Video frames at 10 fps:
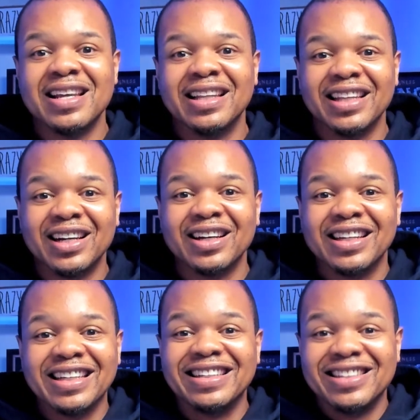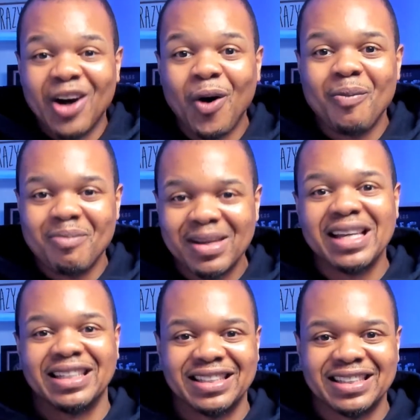literally don't
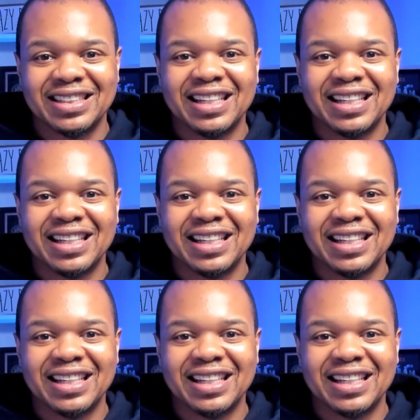miss.